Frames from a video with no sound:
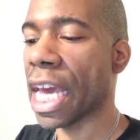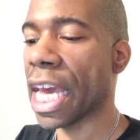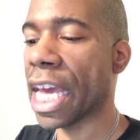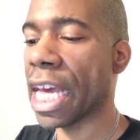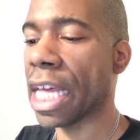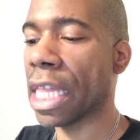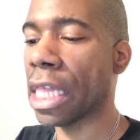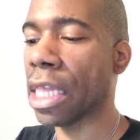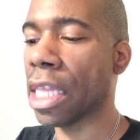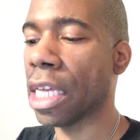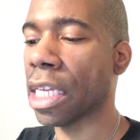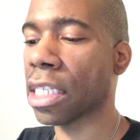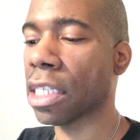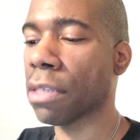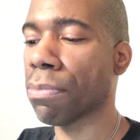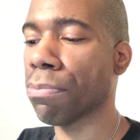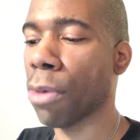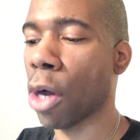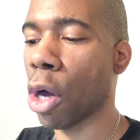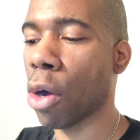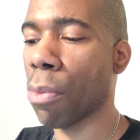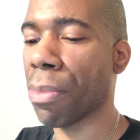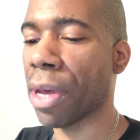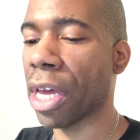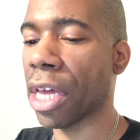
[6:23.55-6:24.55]
In this
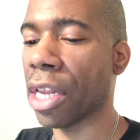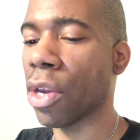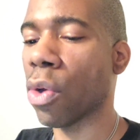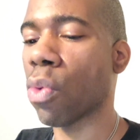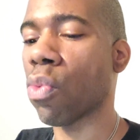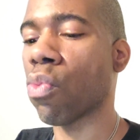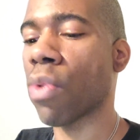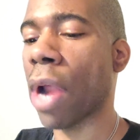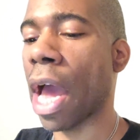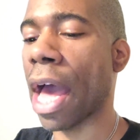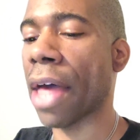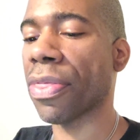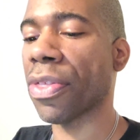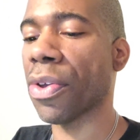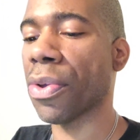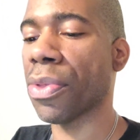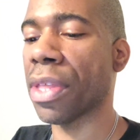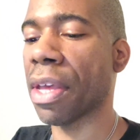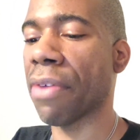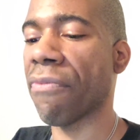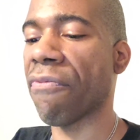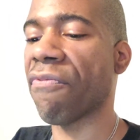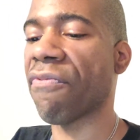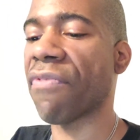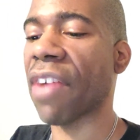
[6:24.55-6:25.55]
moment, rather
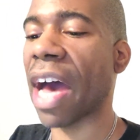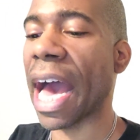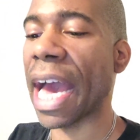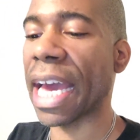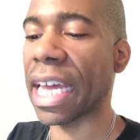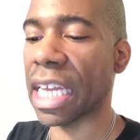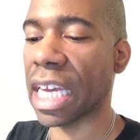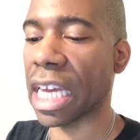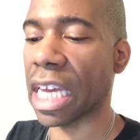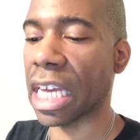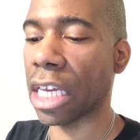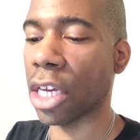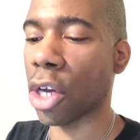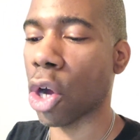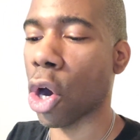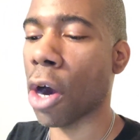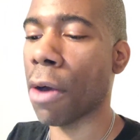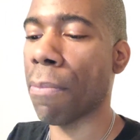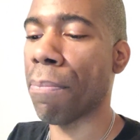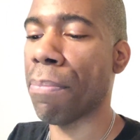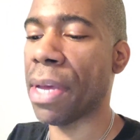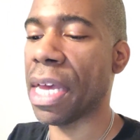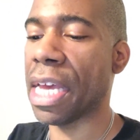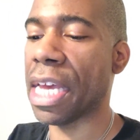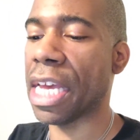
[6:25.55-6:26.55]
than fighting
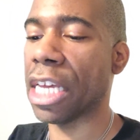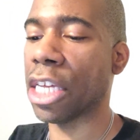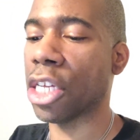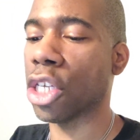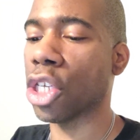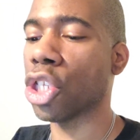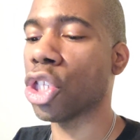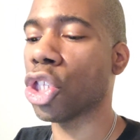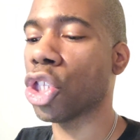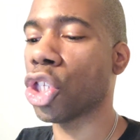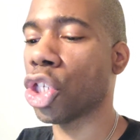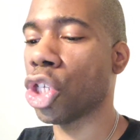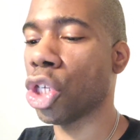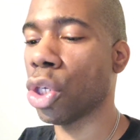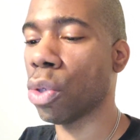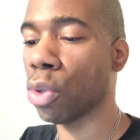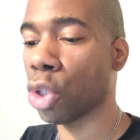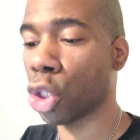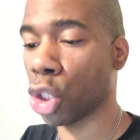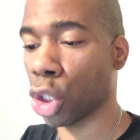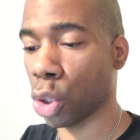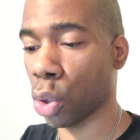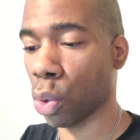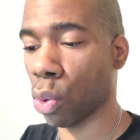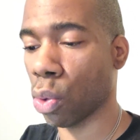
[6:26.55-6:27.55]
or being too
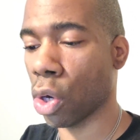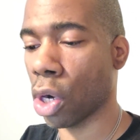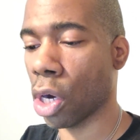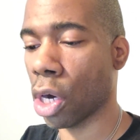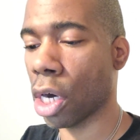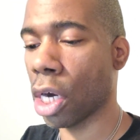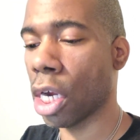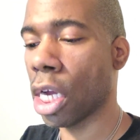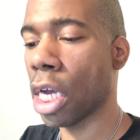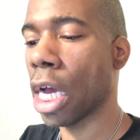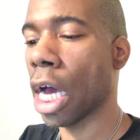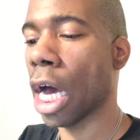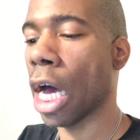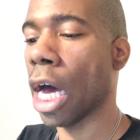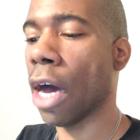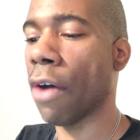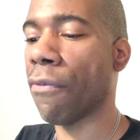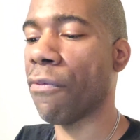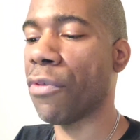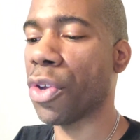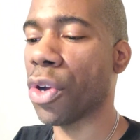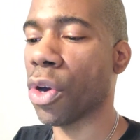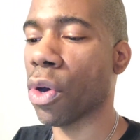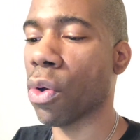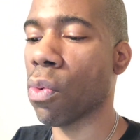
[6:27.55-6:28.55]
sure
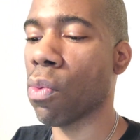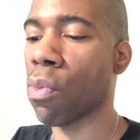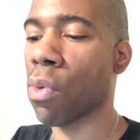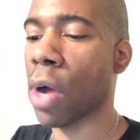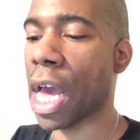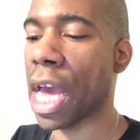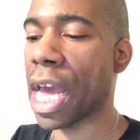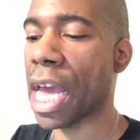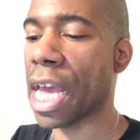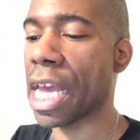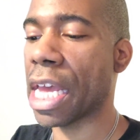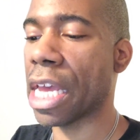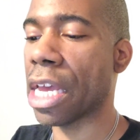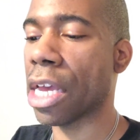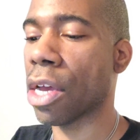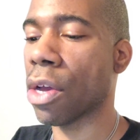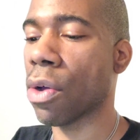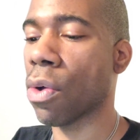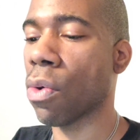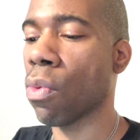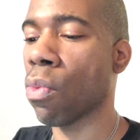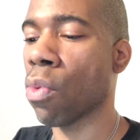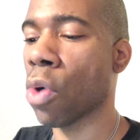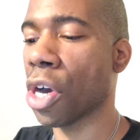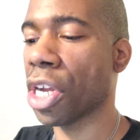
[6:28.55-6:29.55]
of your way
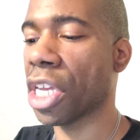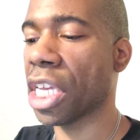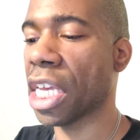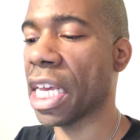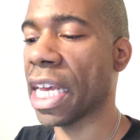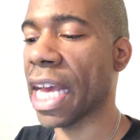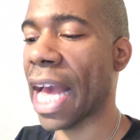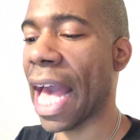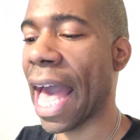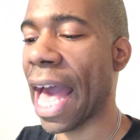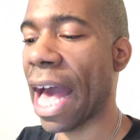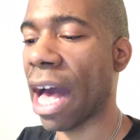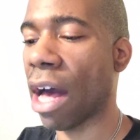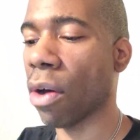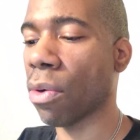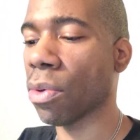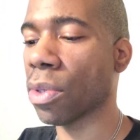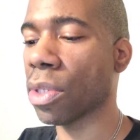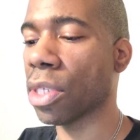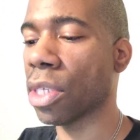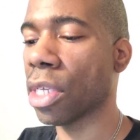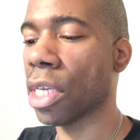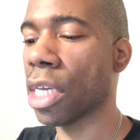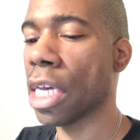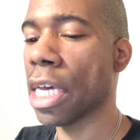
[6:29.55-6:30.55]
working
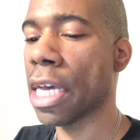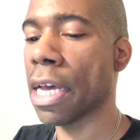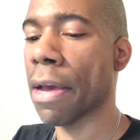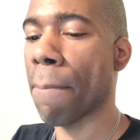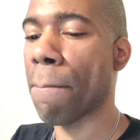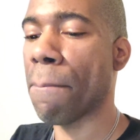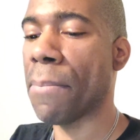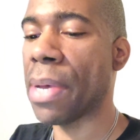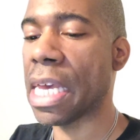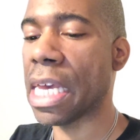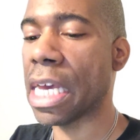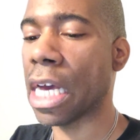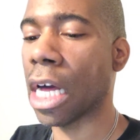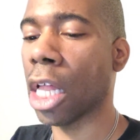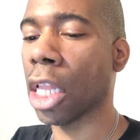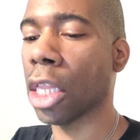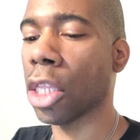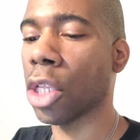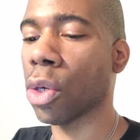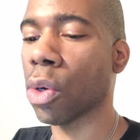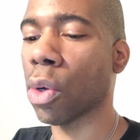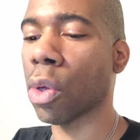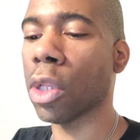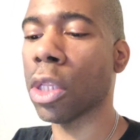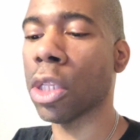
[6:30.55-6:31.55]
out, be a
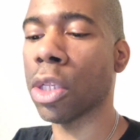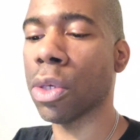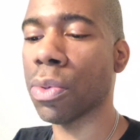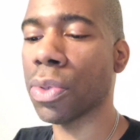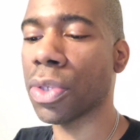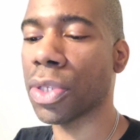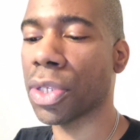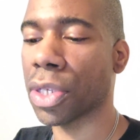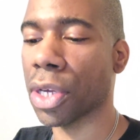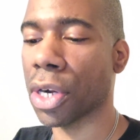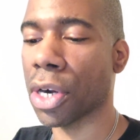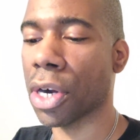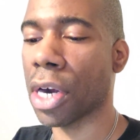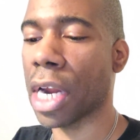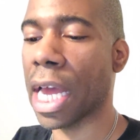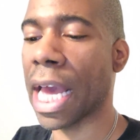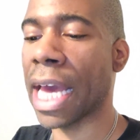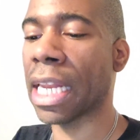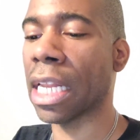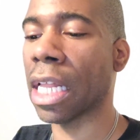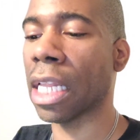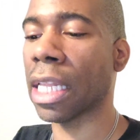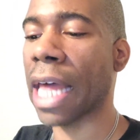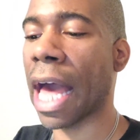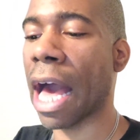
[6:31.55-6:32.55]
little looser
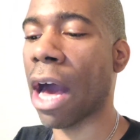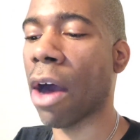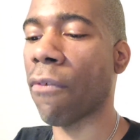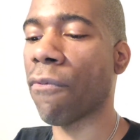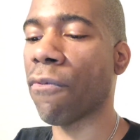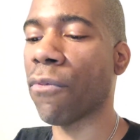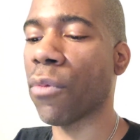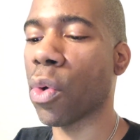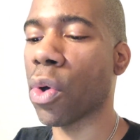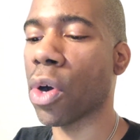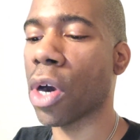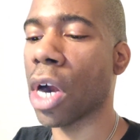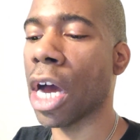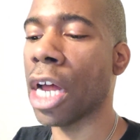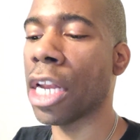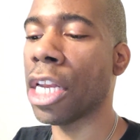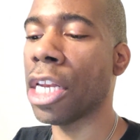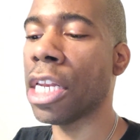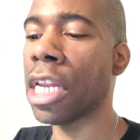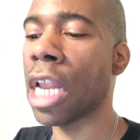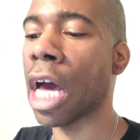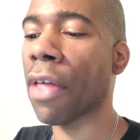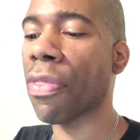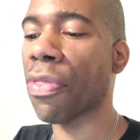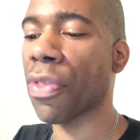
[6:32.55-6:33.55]
and allow for
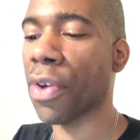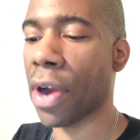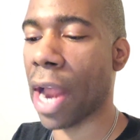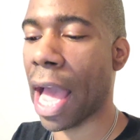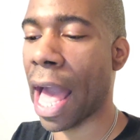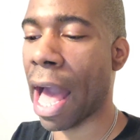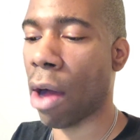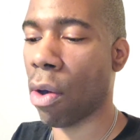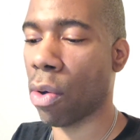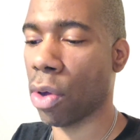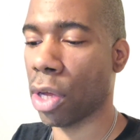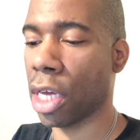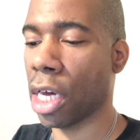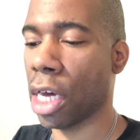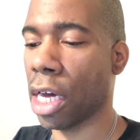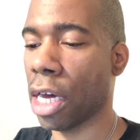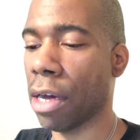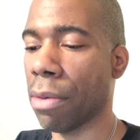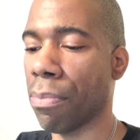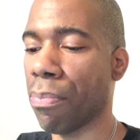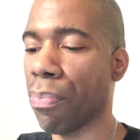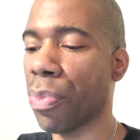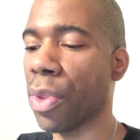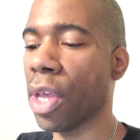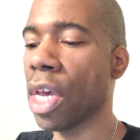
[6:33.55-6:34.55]
another
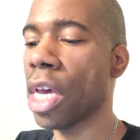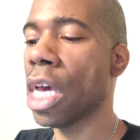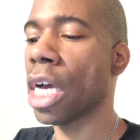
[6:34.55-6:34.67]
outcome.